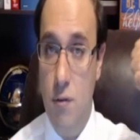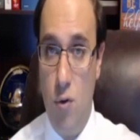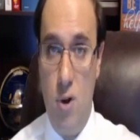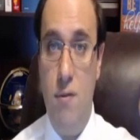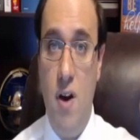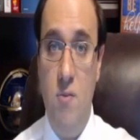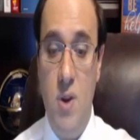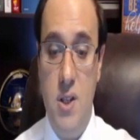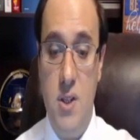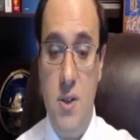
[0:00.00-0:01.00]
45
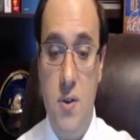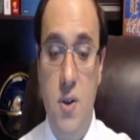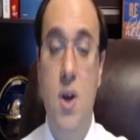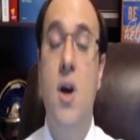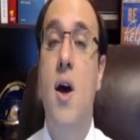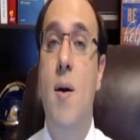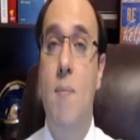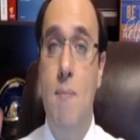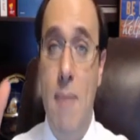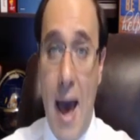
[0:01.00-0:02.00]
minutes,
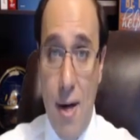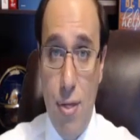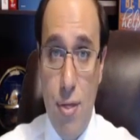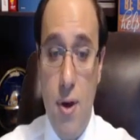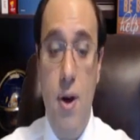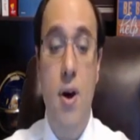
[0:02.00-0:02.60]
math,